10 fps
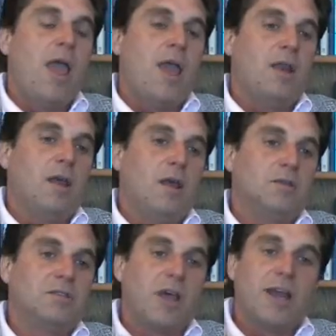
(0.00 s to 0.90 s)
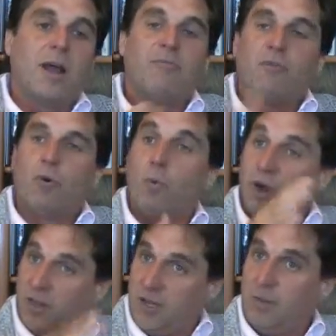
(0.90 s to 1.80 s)
And sign up for
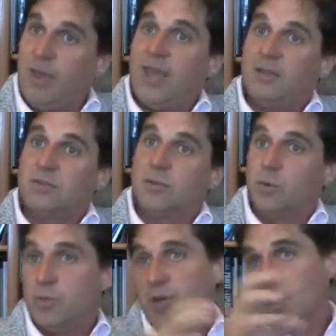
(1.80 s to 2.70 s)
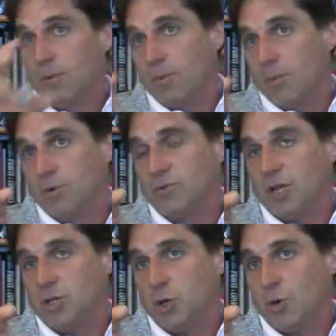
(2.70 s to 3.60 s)
one of the domains. So you become a member of
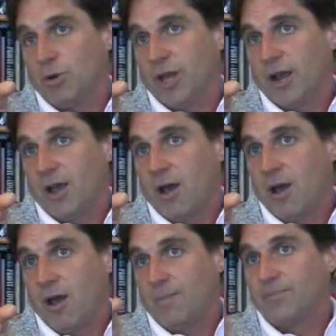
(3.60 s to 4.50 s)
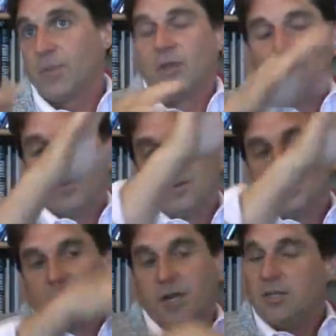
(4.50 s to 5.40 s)
ChangingNormal.com,
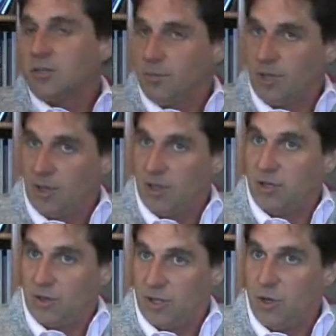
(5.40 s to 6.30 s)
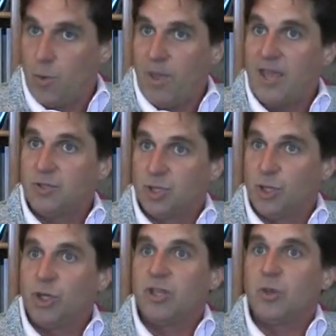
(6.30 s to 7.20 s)
study some of the domains
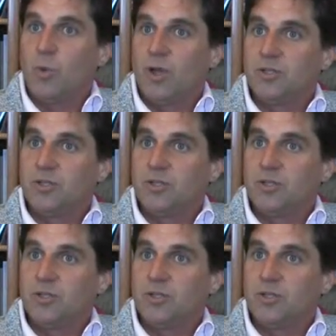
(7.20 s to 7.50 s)
and look at the ones.